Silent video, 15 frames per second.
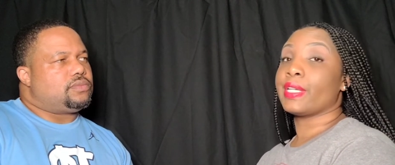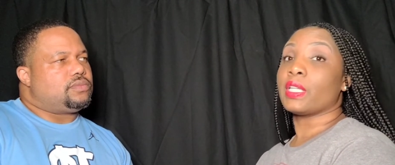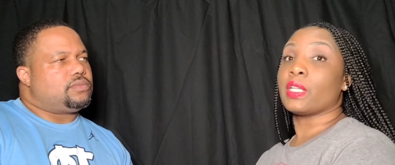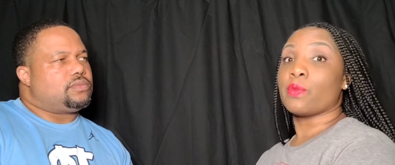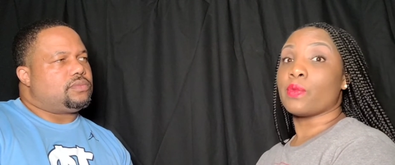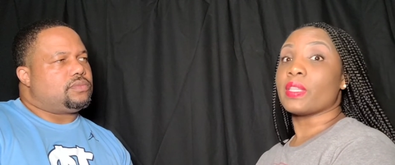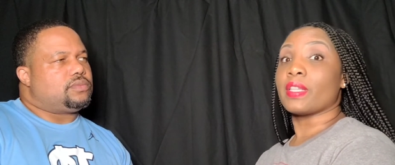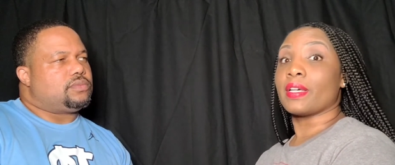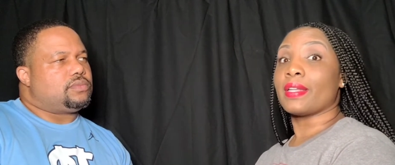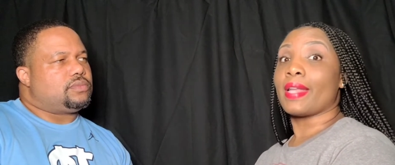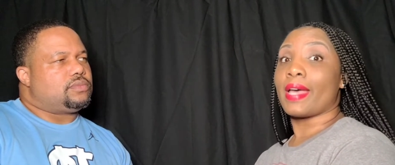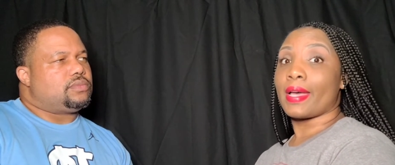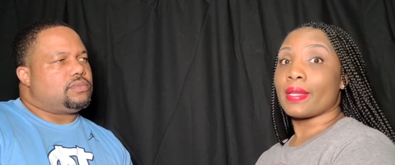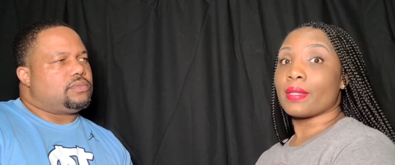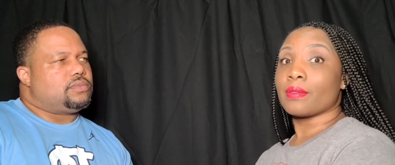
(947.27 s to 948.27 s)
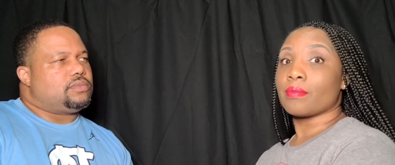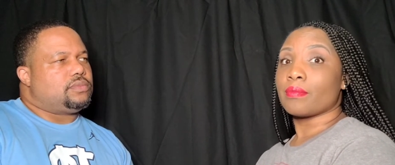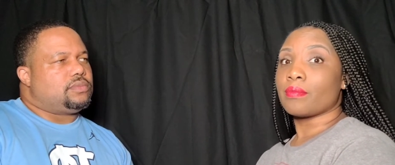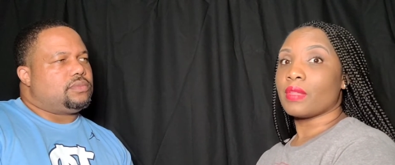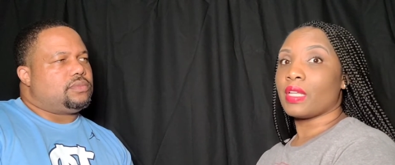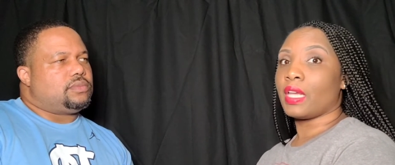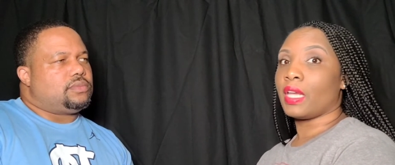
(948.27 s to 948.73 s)
Speaker 1: dealing with a lot
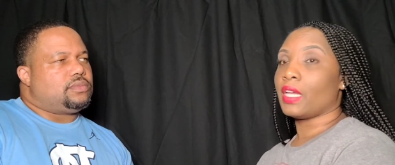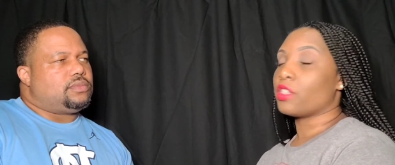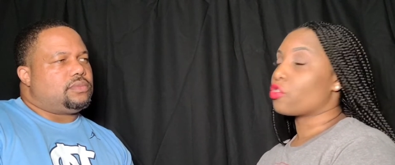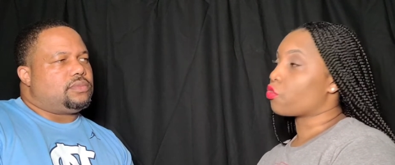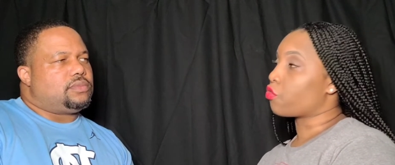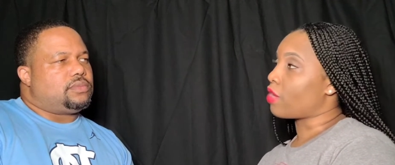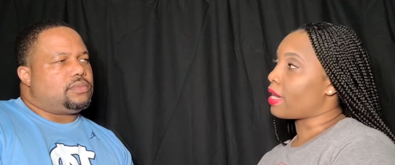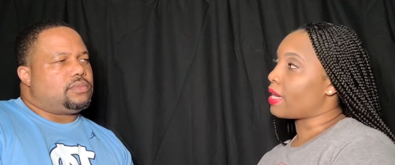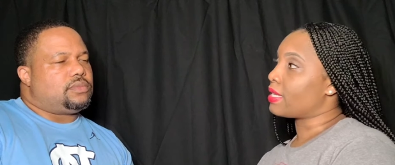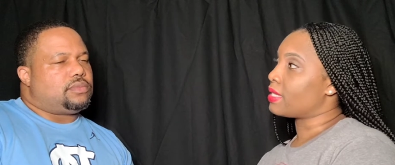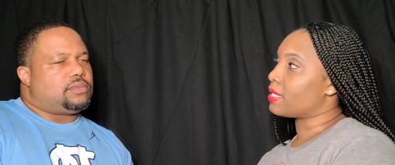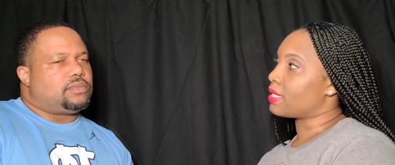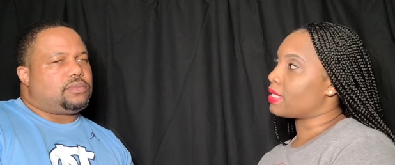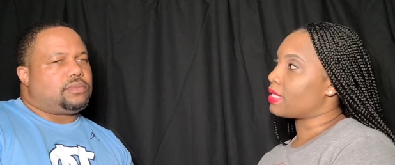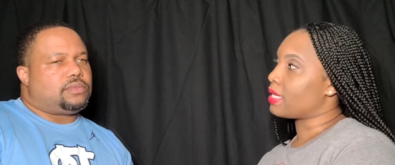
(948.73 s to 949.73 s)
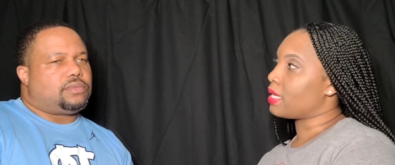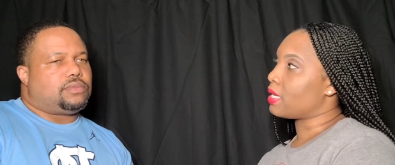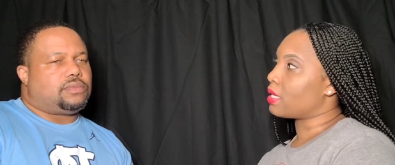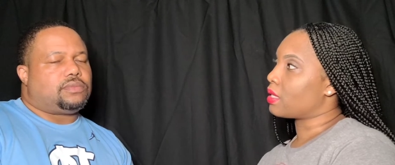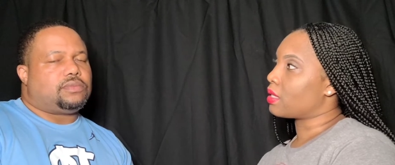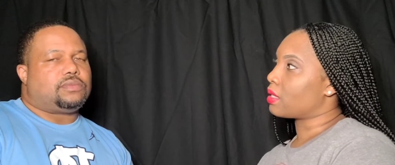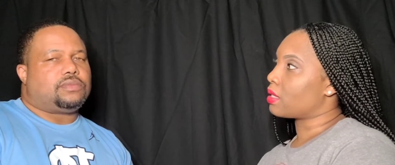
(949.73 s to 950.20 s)
and trying to
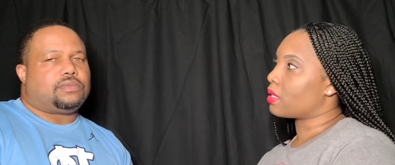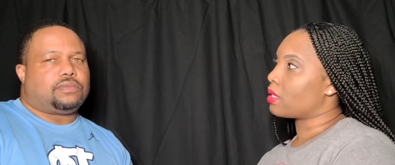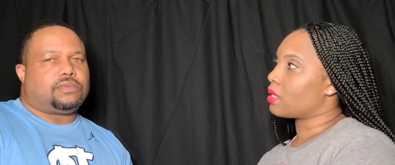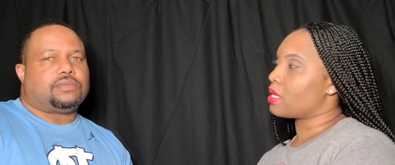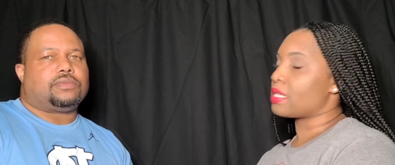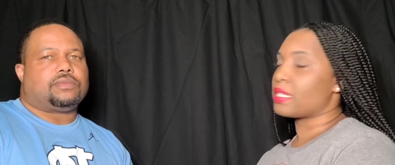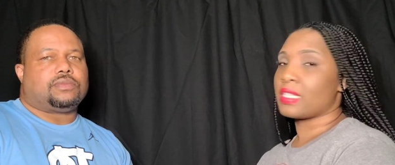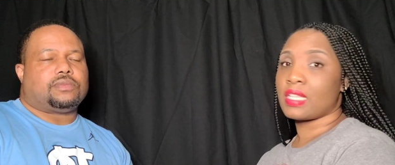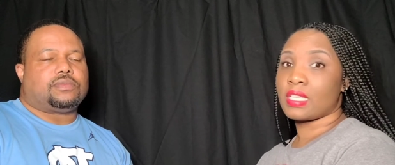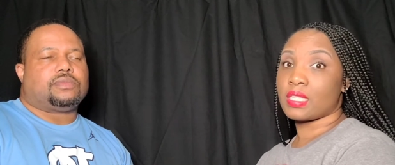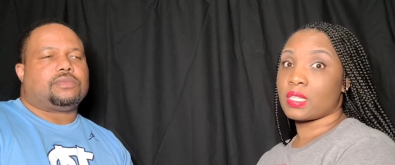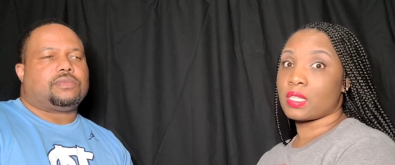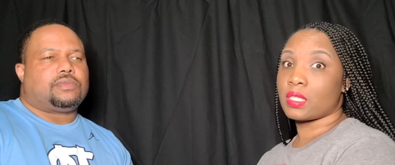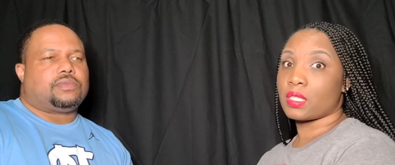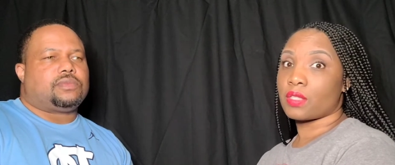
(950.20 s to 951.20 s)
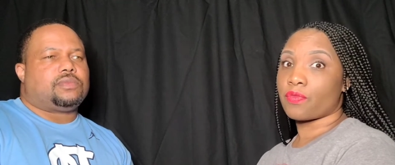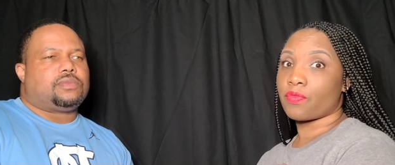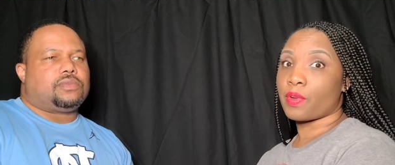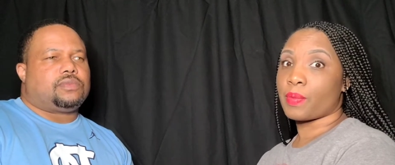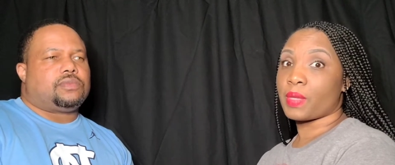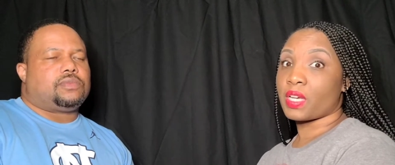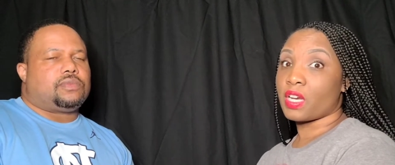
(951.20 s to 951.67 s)
seek assistance
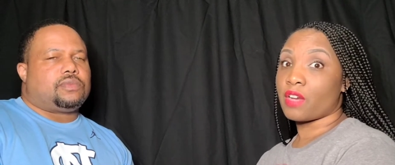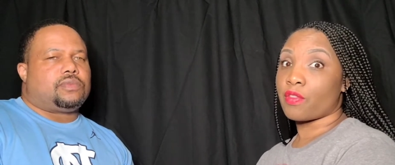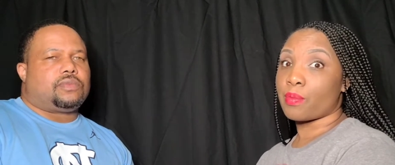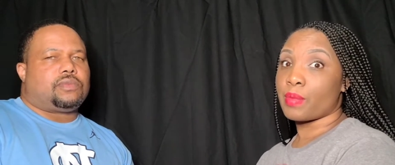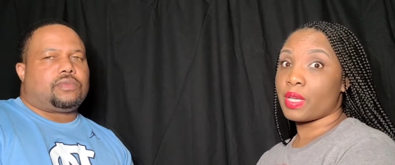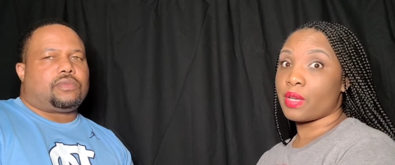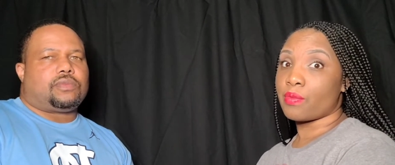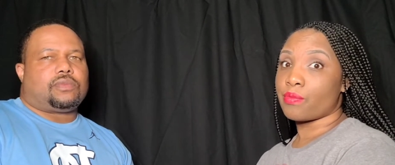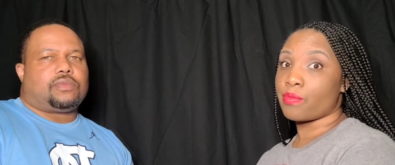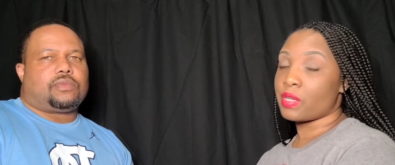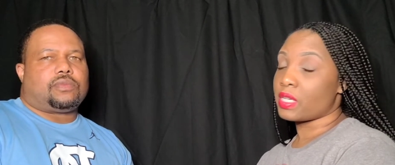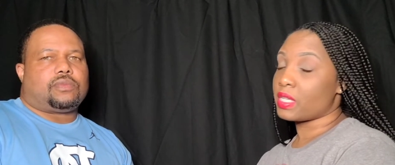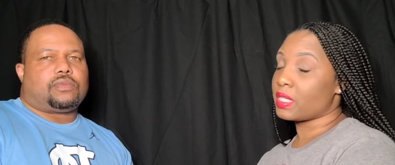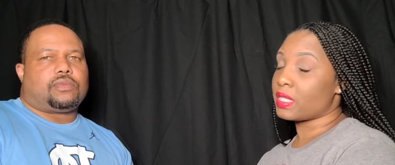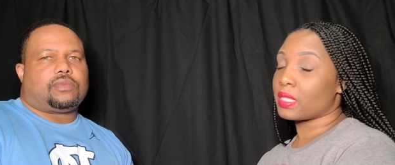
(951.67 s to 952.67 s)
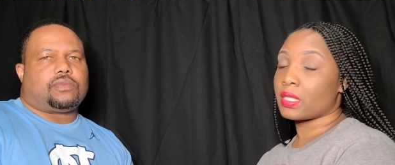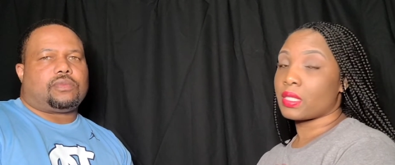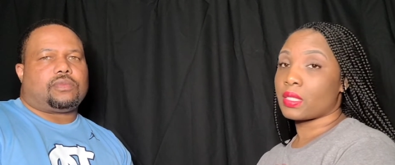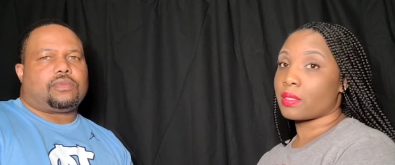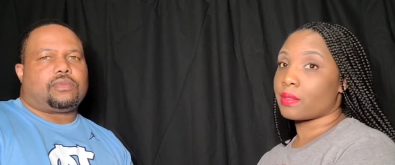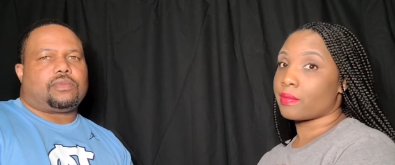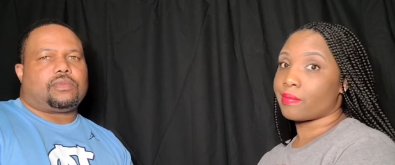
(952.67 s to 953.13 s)
from the government
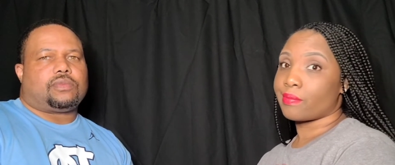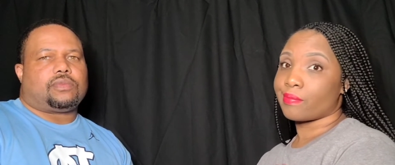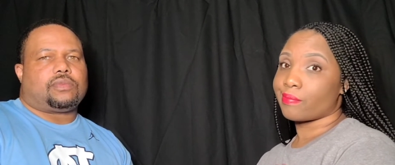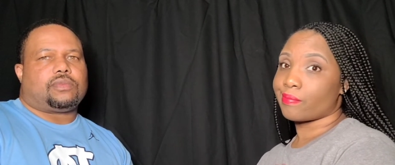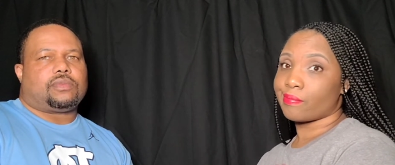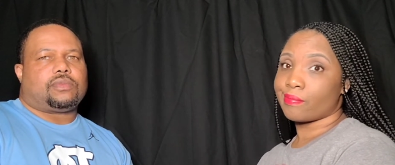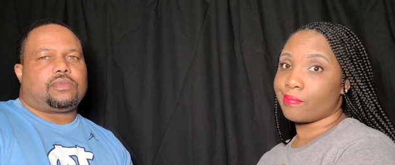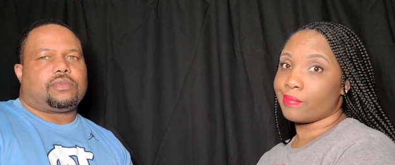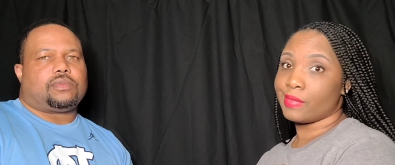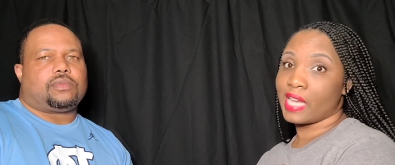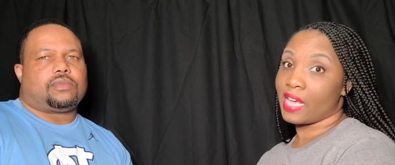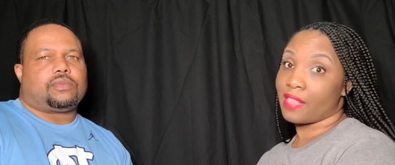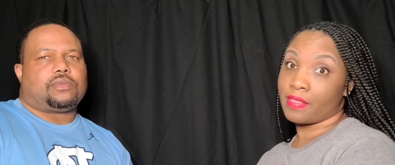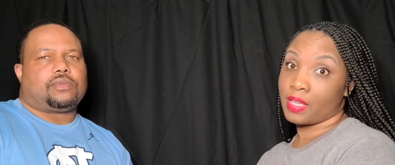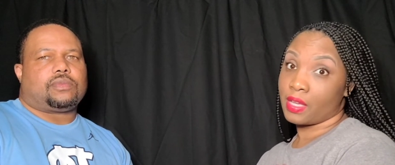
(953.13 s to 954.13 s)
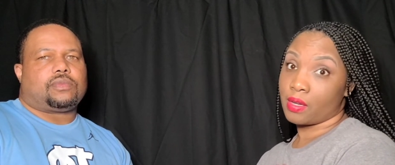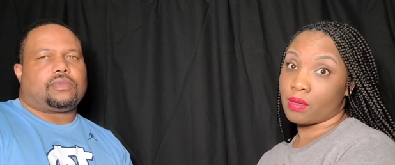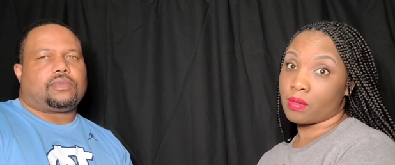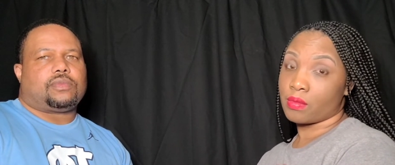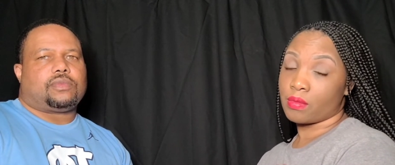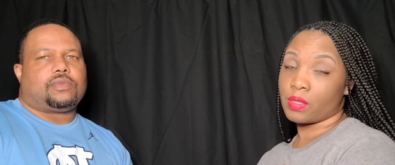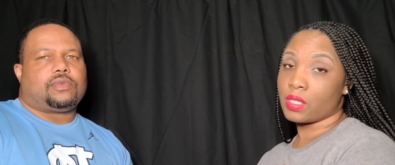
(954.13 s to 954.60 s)
was not there.